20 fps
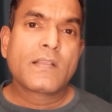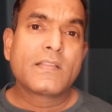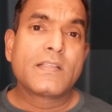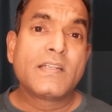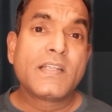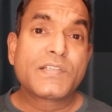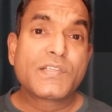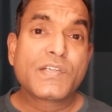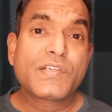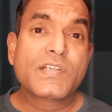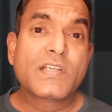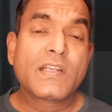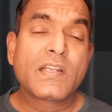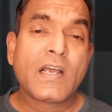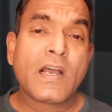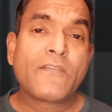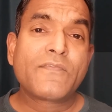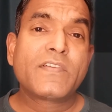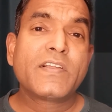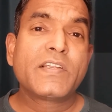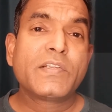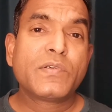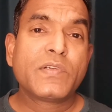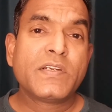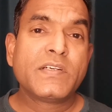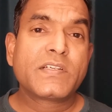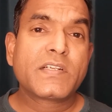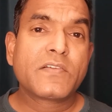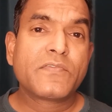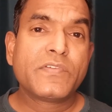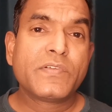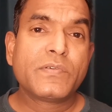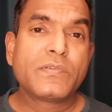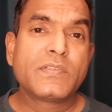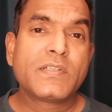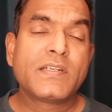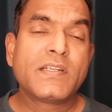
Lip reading: The decision after your interview,